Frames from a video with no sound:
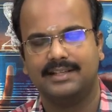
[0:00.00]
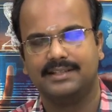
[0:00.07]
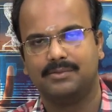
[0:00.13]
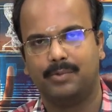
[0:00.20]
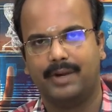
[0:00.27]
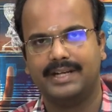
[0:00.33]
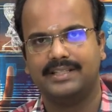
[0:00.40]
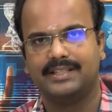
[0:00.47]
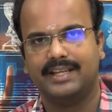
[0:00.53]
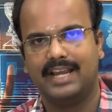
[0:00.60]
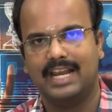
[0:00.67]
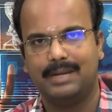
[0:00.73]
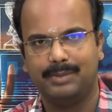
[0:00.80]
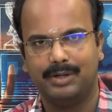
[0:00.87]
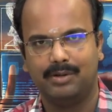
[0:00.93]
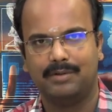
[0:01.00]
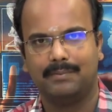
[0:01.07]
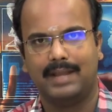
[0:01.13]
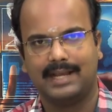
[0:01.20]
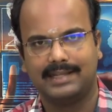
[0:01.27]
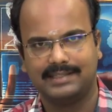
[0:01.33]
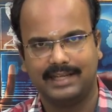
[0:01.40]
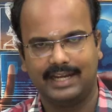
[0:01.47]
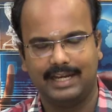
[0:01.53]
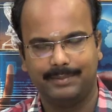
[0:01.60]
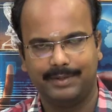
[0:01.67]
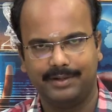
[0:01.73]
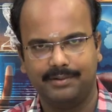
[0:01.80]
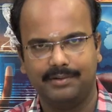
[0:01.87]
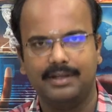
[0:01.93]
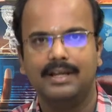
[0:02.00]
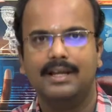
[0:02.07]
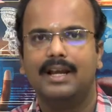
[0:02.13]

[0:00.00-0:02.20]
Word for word: as white sky albedo and black sky albedo